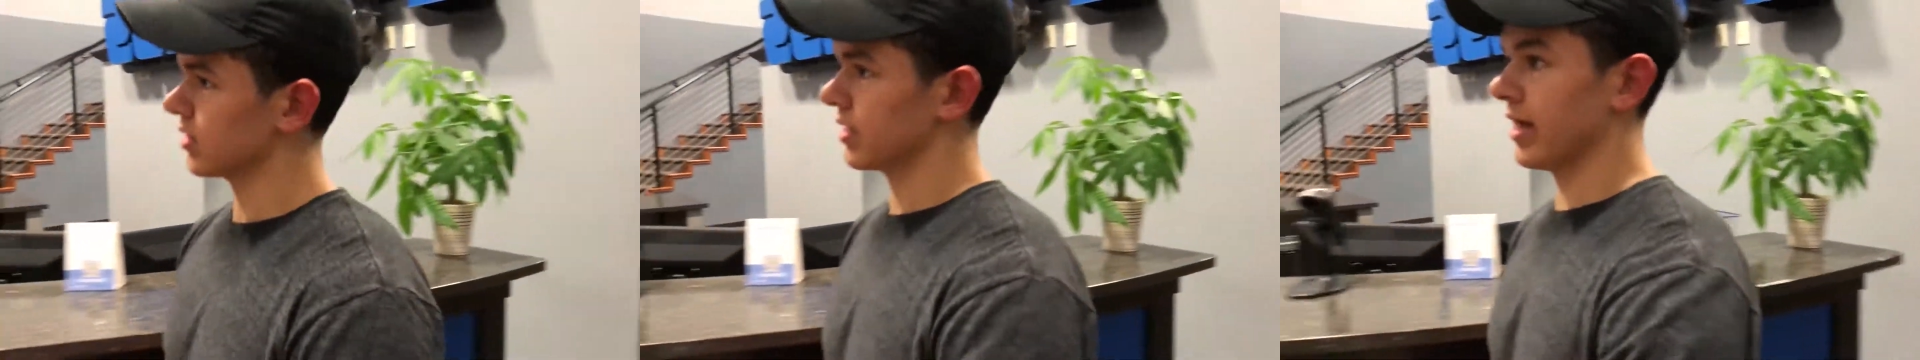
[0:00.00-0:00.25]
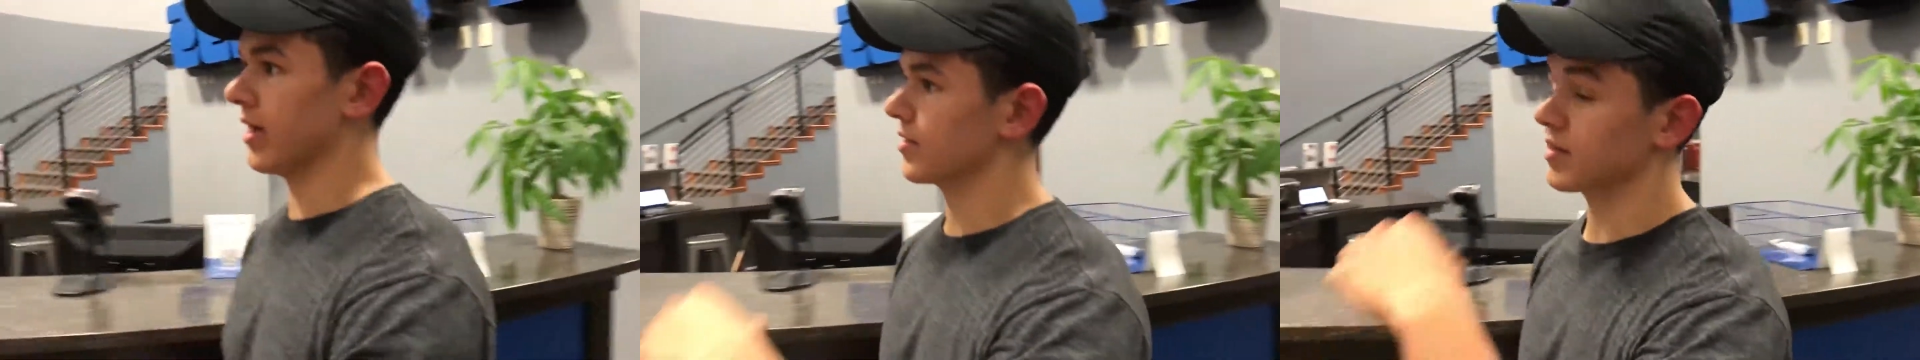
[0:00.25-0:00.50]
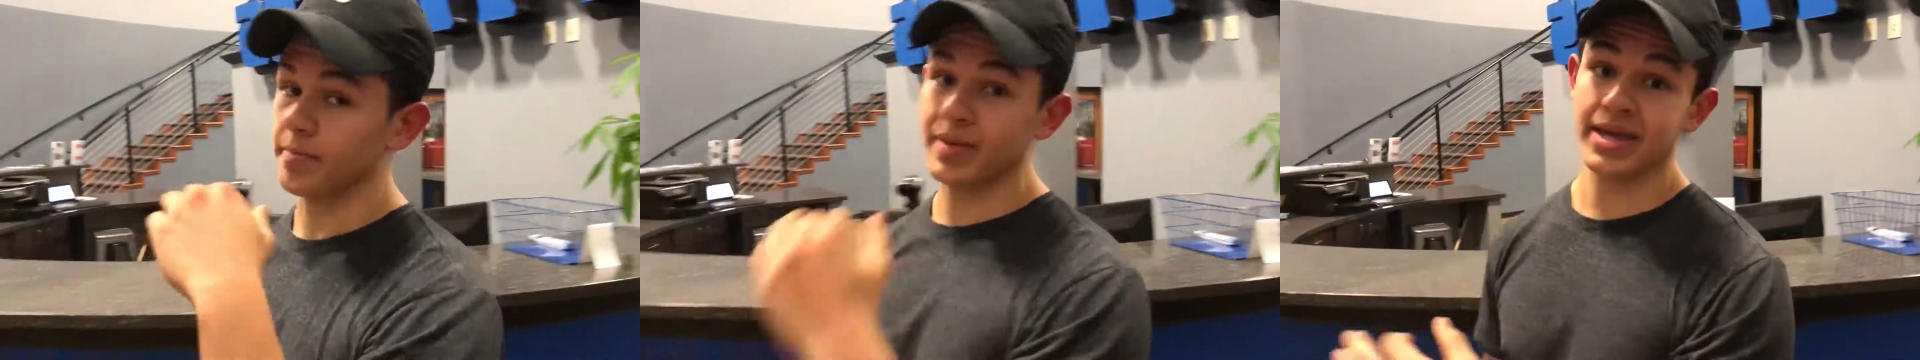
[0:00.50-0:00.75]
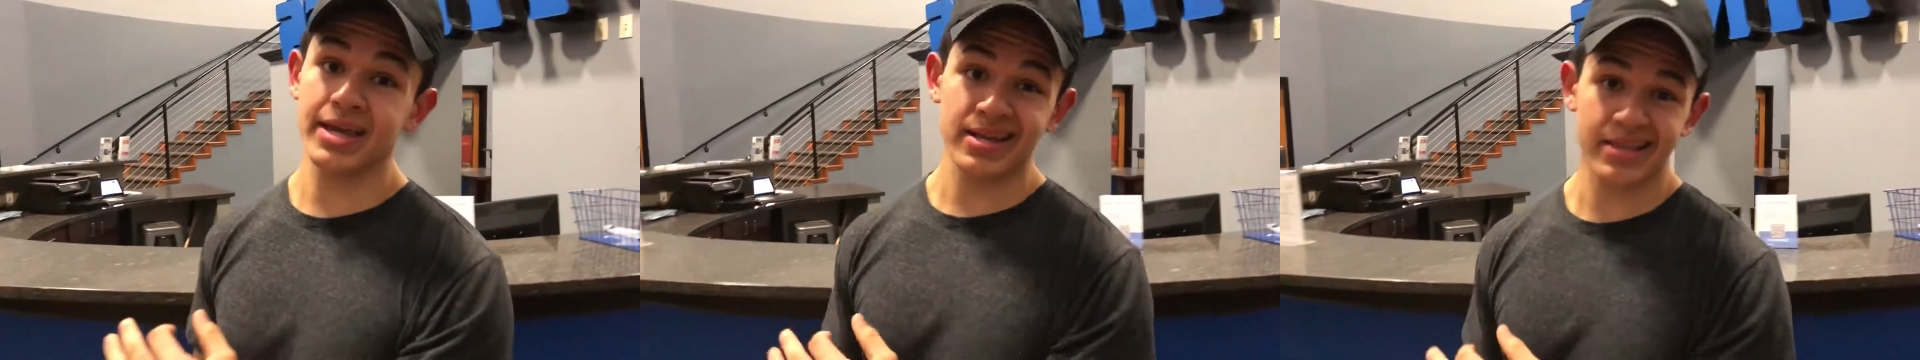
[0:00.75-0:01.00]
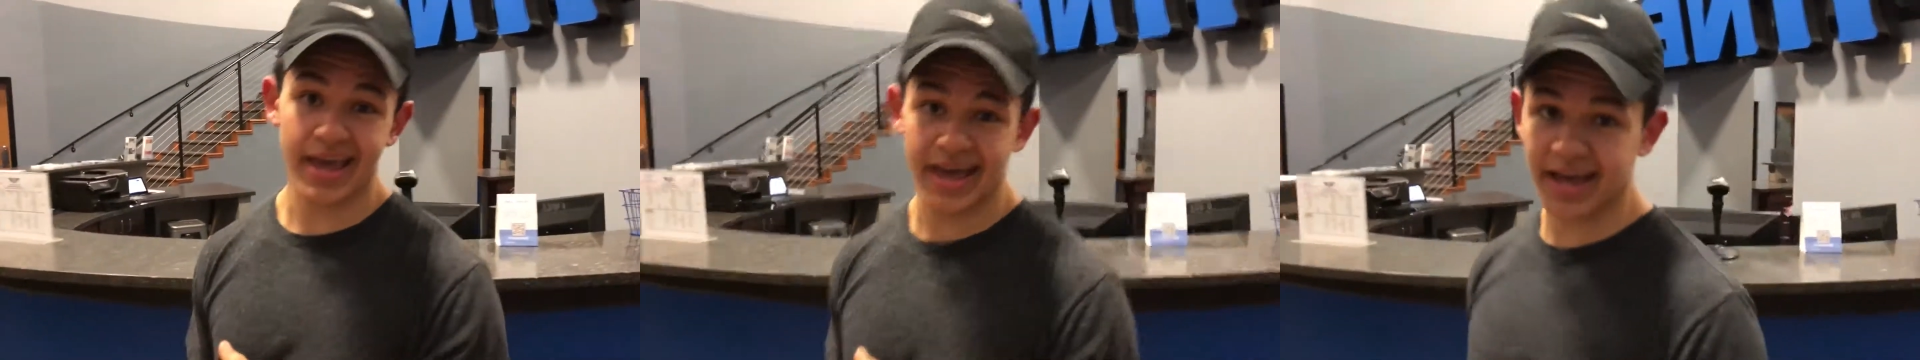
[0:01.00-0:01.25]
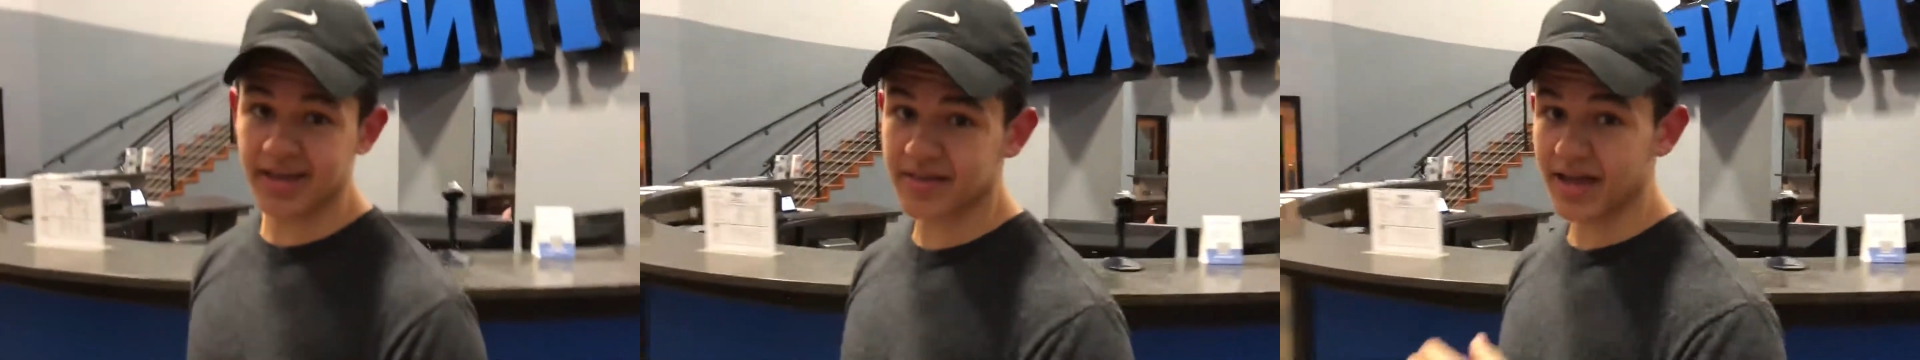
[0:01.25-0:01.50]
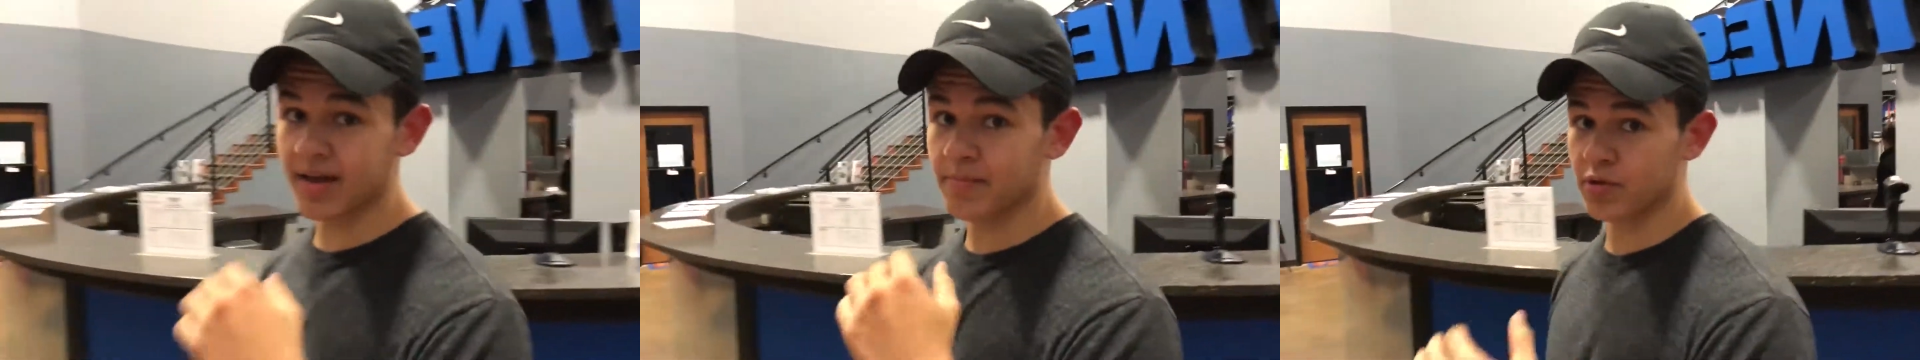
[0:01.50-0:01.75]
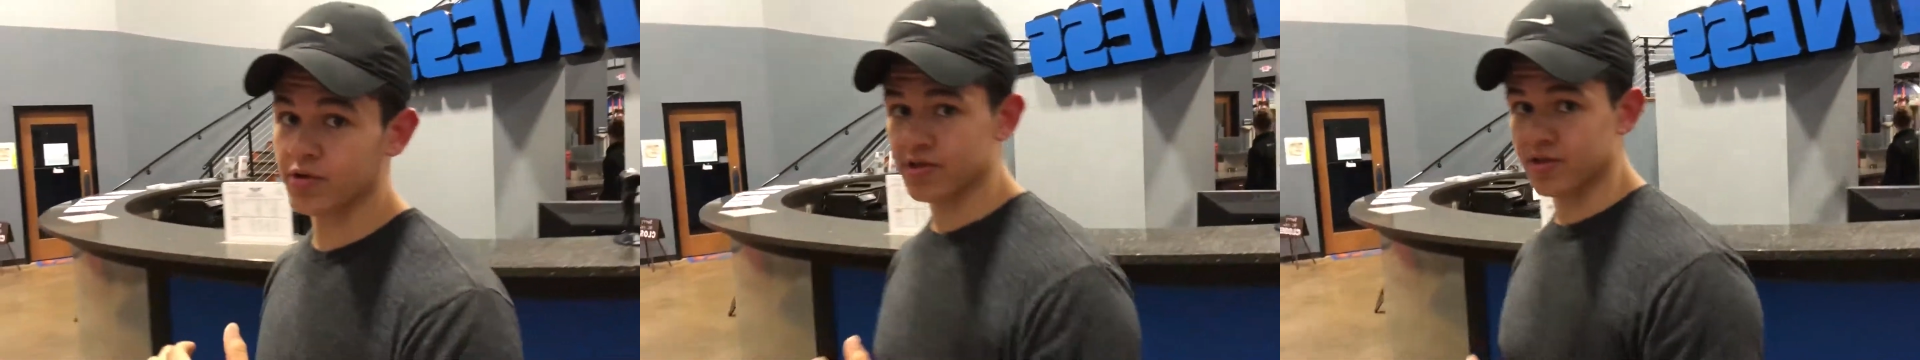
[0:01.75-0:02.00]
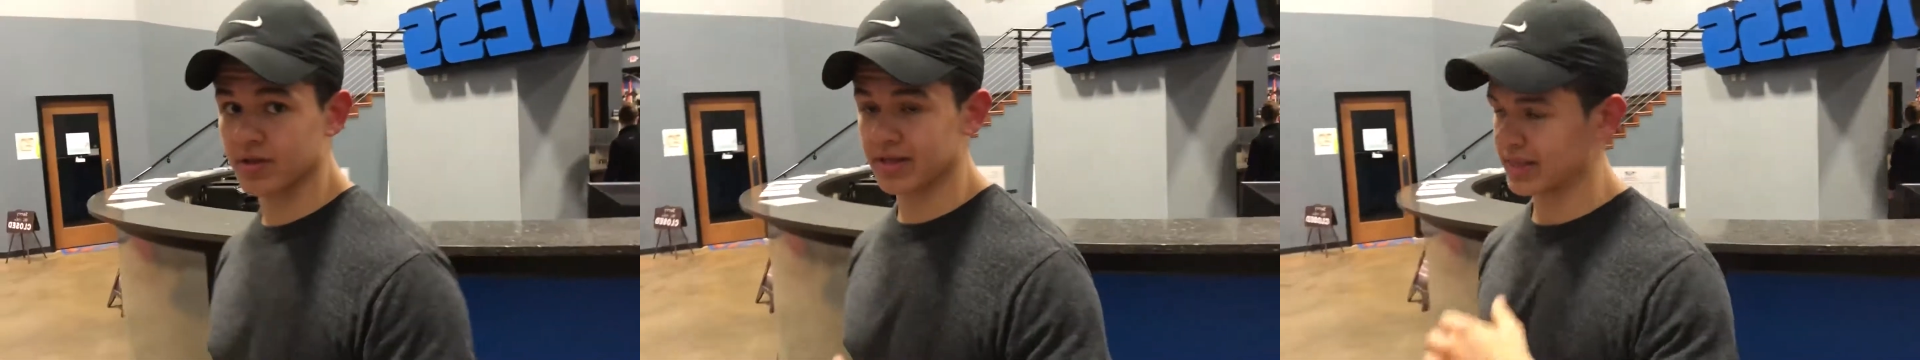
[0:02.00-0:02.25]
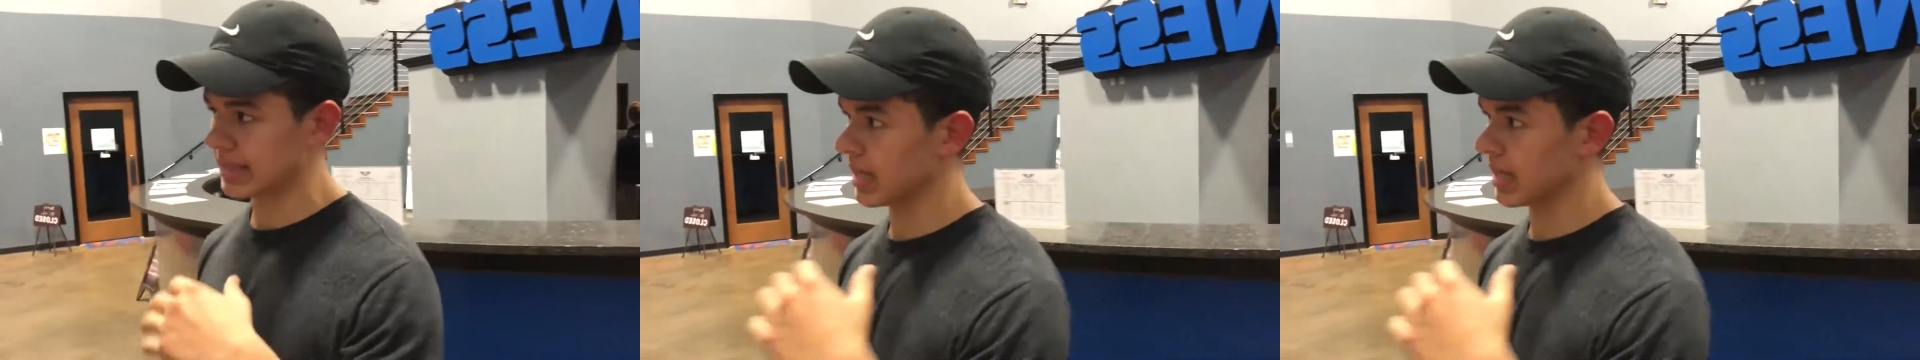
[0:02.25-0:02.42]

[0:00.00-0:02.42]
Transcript: yeah, it's a pain in the ass. I personally